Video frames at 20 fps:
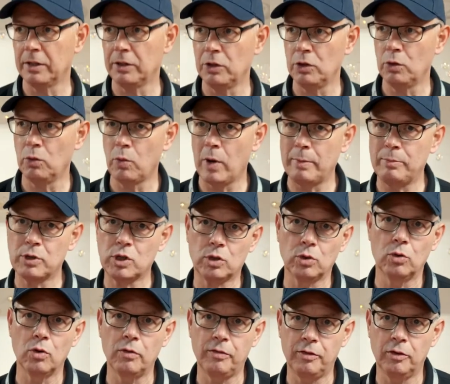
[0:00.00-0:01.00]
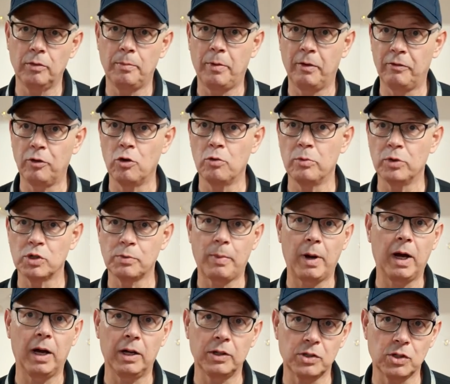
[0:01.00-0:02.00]
a new web store for performance
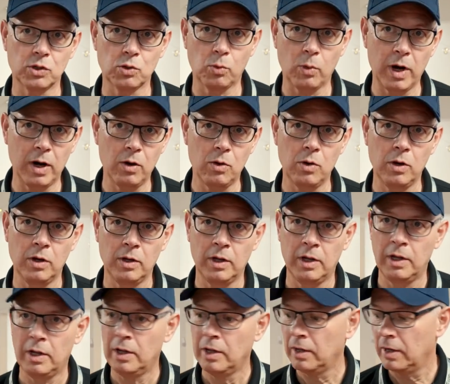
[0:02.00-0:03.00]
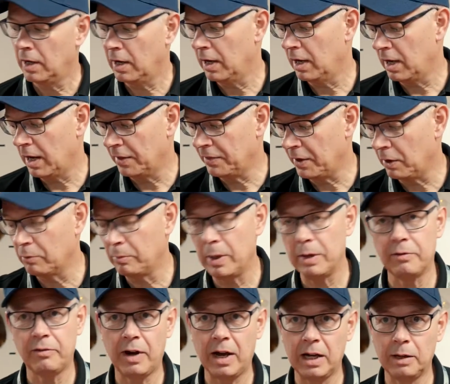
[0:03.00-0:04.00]
parts as well, and they'll be
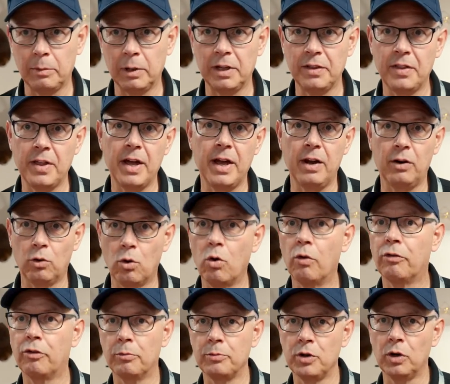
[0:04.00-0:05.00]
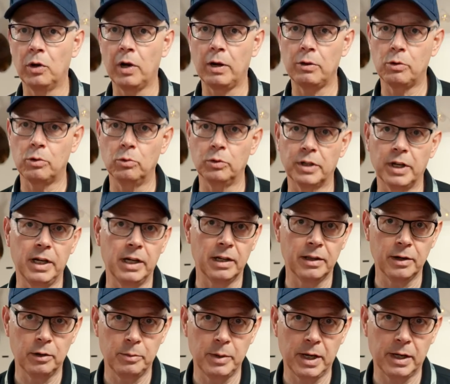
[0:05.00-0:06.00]
available in there or from your local dealer.
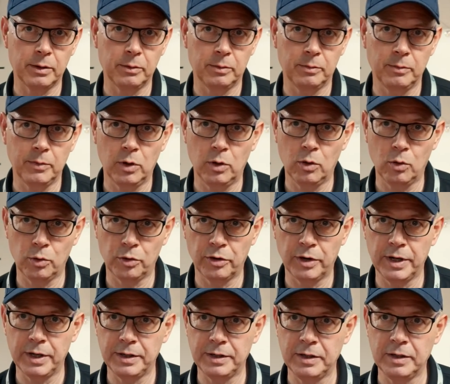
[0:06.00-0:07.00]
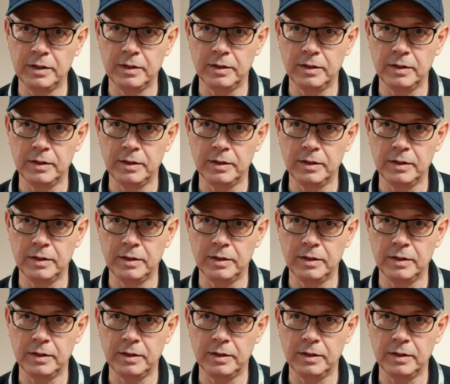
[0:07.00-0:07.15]
They'll be able to order it in.